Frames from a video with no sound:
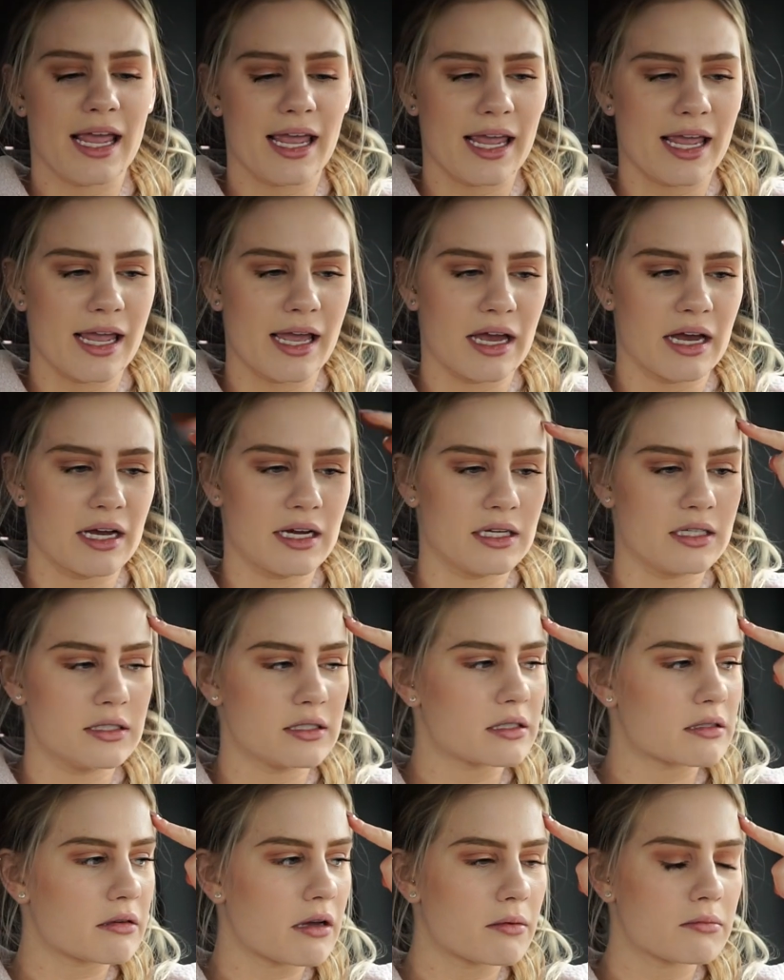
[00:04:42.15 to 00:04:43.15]

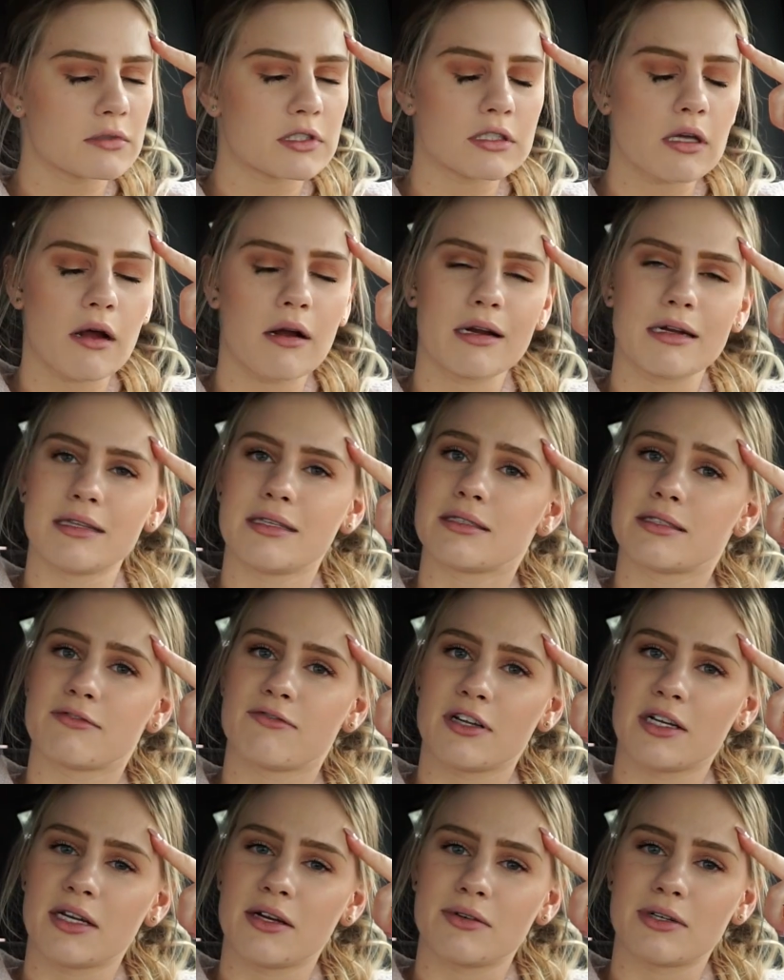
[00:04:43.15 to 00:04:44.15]
And I'm sorry this
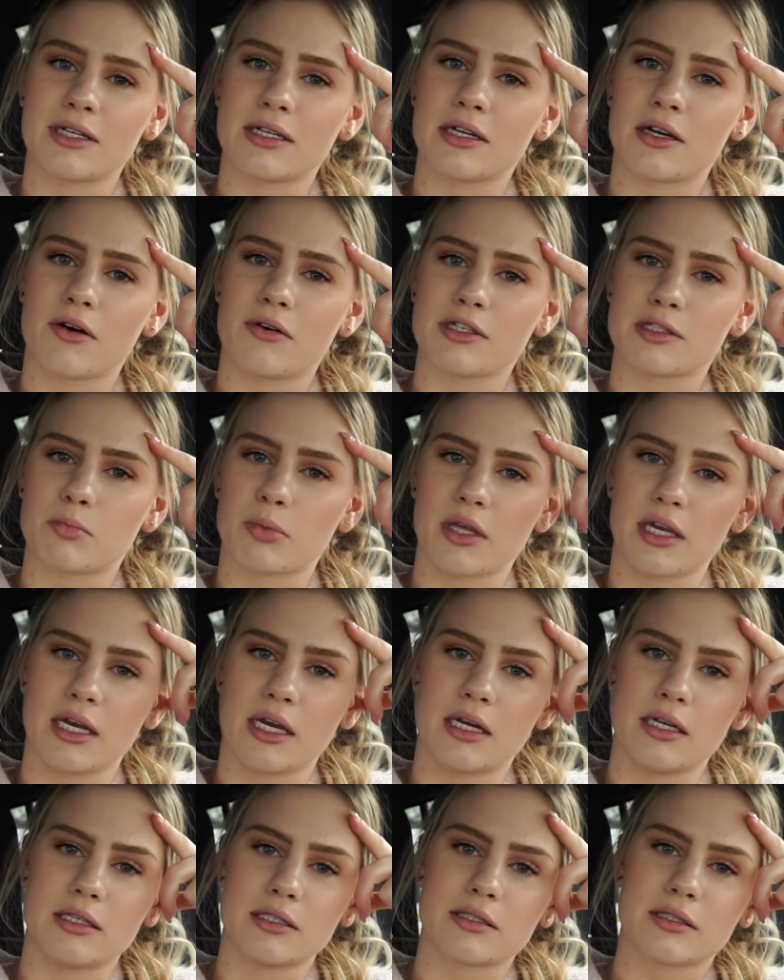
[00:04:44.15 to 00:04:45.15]
video didn't go as
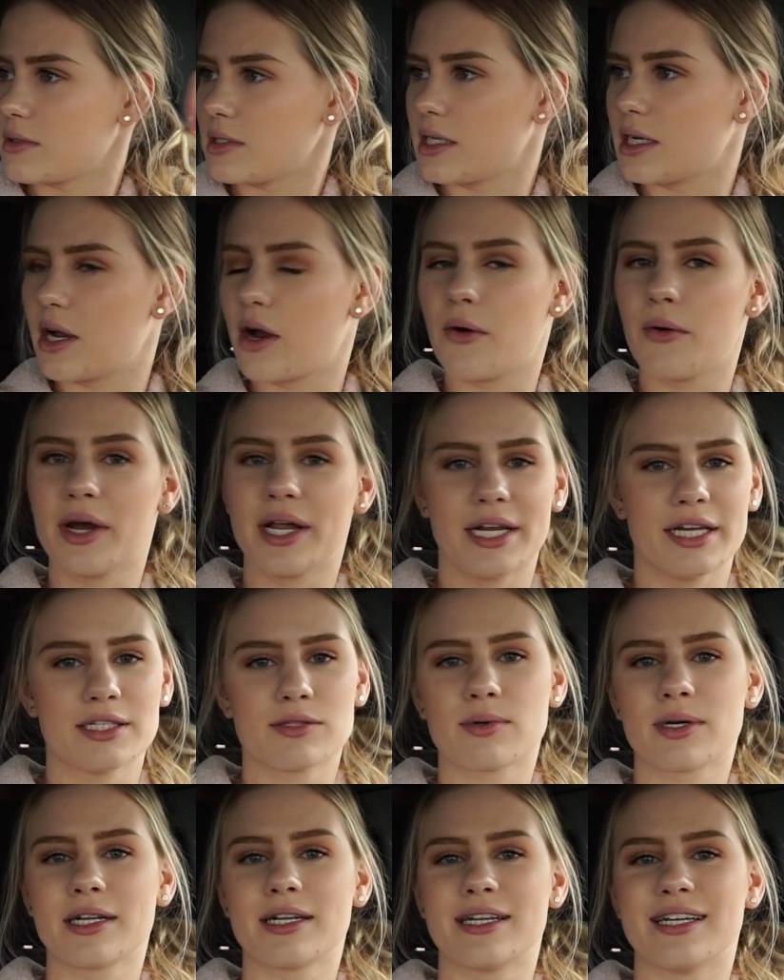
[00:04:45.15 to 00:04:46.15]
planned. You know, it
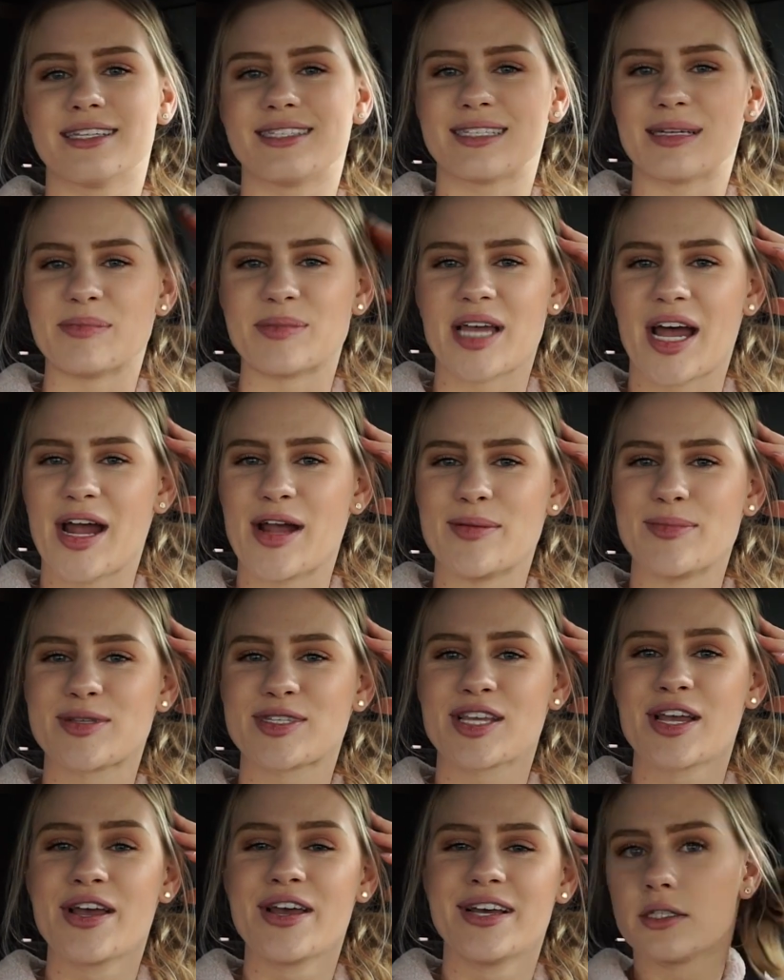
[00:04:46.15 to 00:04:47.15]
is what it is
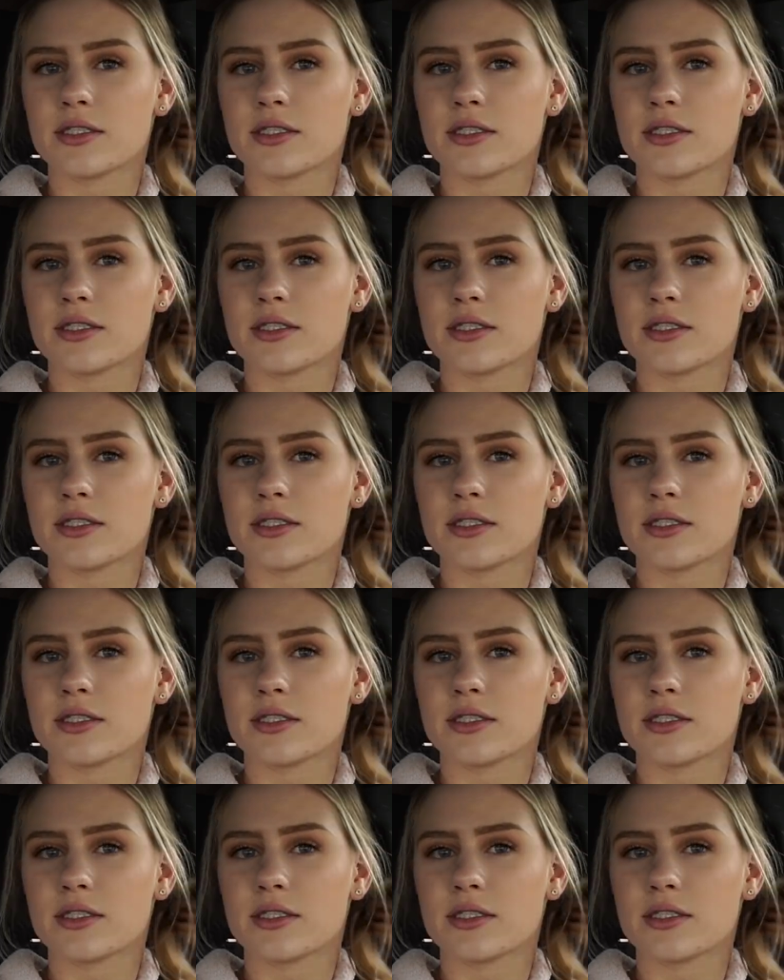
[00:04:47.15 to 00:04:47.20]
sometimes.